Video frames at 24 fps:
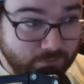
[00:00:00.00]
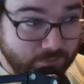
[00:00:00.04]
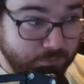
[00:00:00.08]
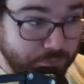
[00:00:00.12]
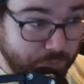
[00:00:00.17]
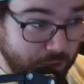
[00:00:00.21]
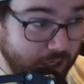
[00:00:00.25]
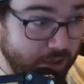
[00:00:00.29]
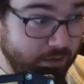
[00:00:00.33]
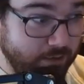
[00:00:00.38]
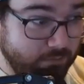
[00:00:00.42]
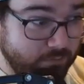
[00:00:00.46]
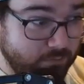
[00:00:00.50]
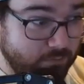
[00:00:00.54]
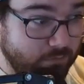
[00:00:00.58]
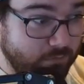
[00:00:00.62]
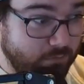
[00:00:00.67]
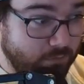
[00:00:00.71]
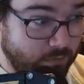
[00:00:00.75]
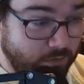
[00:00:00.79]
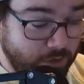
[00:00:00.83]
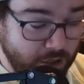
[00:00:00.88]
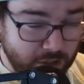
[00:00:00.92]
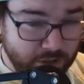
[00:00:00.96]
But
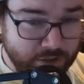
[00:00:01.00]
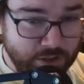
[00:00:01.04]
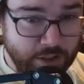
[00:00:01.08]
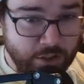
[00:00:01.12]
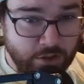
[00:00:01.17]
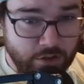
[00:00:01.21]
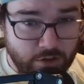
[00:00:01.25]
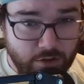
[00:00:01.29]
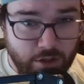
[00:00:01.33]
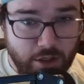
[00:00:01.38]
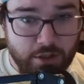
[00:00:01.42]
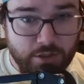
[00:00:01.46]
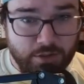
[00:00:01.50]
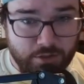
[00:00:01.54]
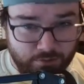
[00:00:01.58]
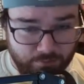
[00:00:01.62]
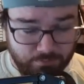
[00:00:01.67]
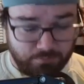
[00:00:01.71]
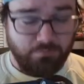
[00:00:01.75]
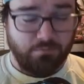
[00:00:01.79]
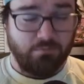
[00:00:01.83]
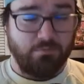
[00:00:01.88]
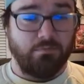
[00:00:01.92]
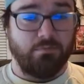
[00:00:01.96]
there's
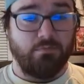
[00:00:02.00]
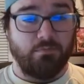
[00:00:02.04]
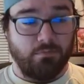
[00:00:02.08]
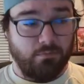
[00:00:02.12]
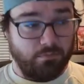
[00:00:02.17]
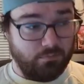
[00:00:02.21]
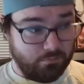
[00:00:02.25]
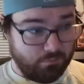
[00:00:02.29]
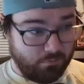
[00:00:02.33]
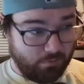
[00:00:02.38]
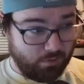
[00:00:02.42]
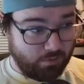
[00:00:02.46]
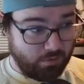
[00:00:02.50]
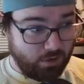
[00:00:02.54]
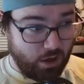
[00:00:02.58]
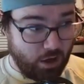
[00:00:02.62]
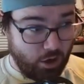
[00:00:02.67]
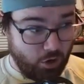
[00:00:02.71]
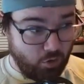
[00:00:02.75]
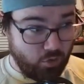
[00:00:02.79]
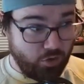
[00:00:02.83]
a